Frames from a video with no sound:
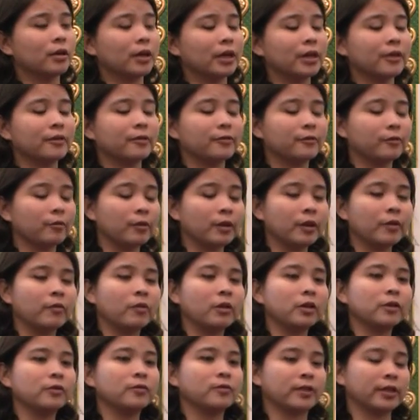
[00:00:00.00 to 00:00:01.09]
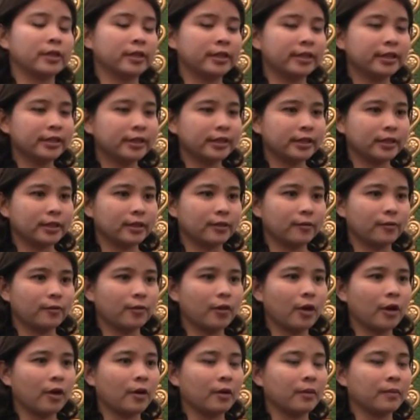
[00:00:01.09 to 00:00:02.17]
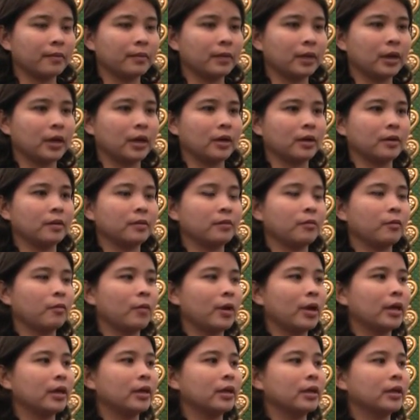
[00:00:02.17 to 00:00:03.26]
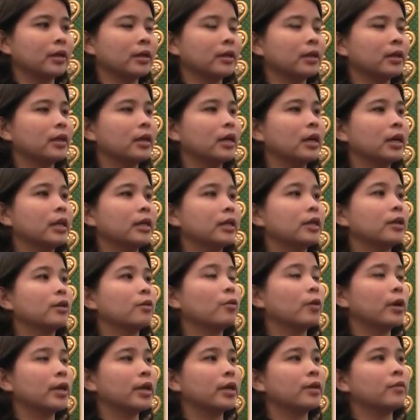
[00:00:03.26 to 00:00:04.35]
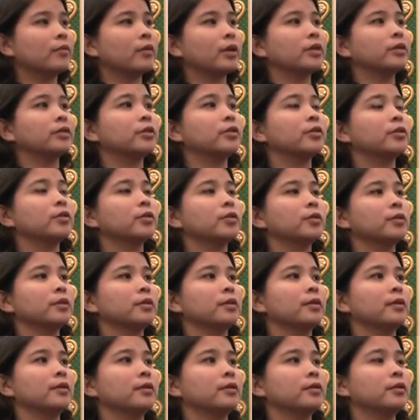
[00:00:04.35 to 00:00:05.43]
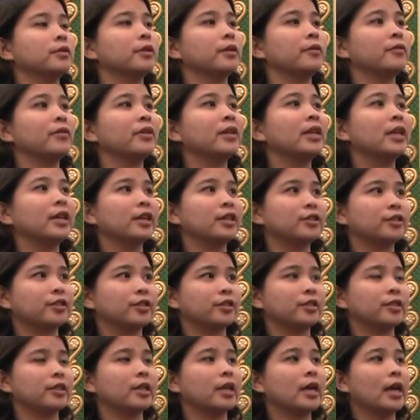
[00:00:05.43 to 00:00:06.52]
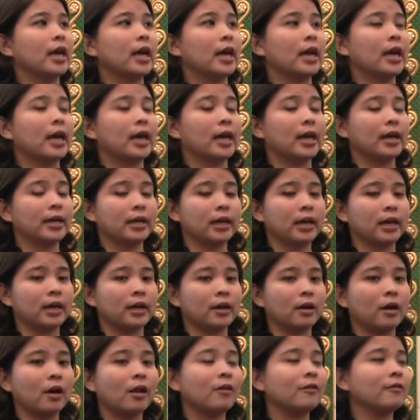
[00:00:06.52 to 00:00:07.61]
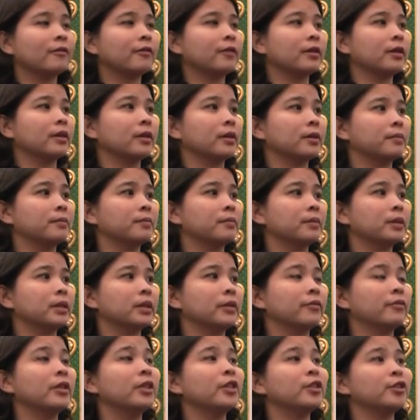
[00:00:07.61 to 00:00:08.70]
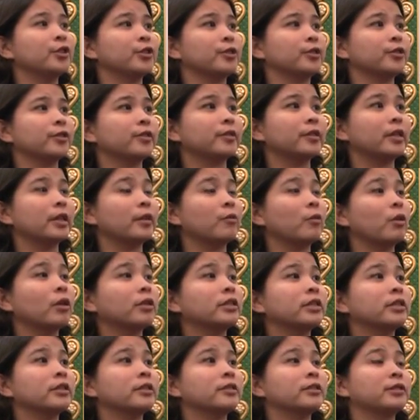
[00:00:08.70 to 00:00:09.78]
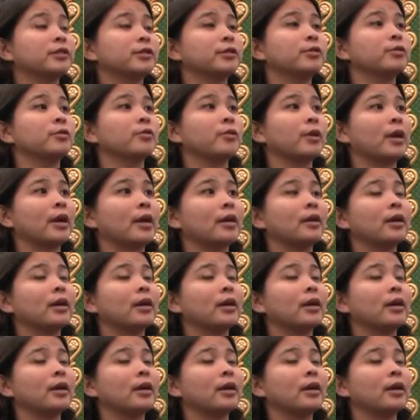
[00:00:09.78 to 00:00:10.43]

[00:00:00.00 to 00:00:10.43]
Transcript: So it was first from when the queen went to the village, and all the villagers, they wanted to